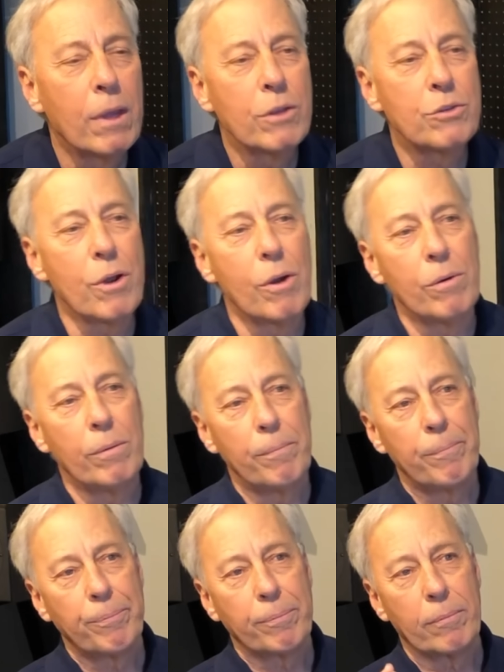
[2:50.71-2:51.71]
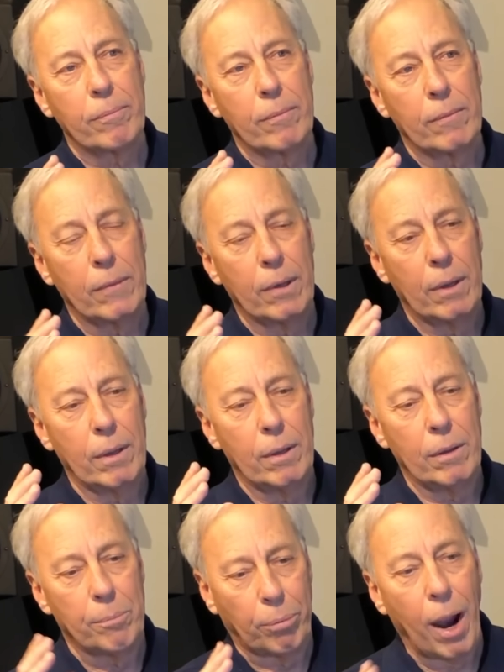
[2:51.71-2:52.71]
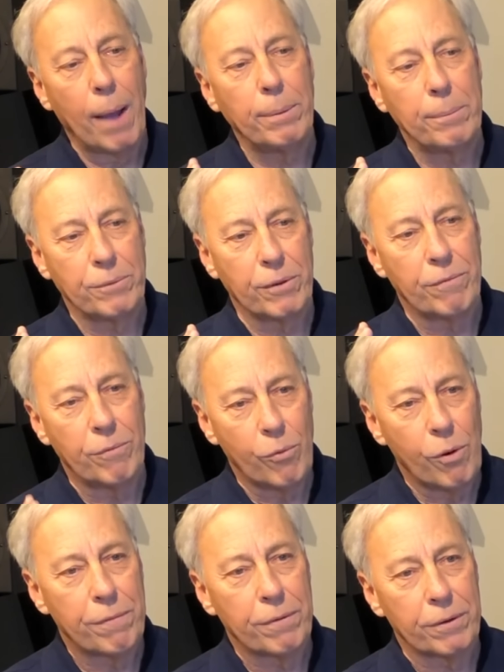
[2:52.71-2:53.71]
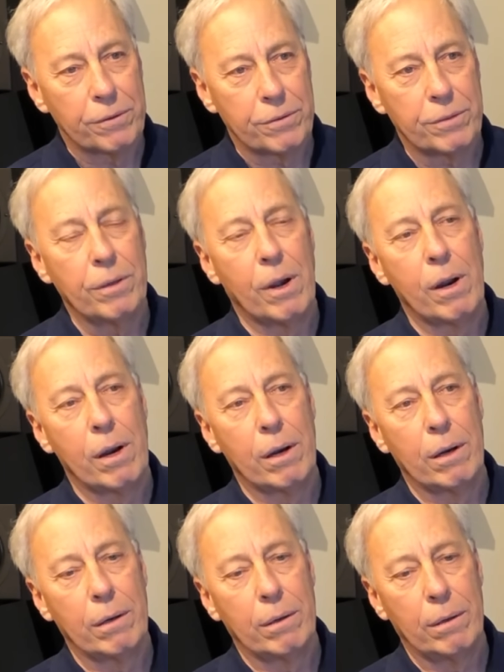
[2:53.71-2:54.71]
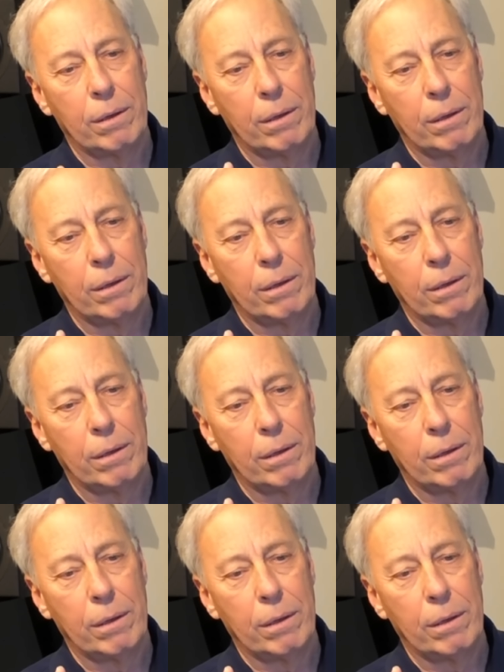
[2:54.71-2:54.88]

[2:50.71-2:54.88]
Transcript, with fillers: So the problems of woofers are